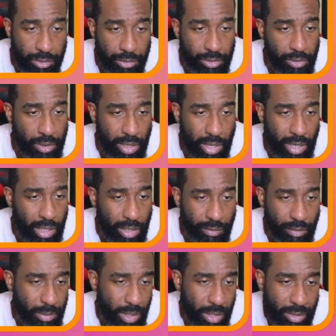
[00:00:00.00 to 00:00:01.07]
so I got to give
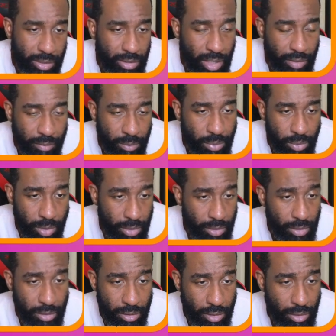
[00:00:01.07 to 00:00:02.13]
them like a
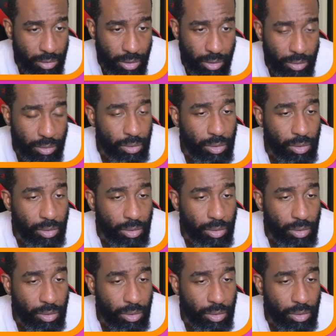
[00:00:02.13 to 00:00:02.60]
7.02.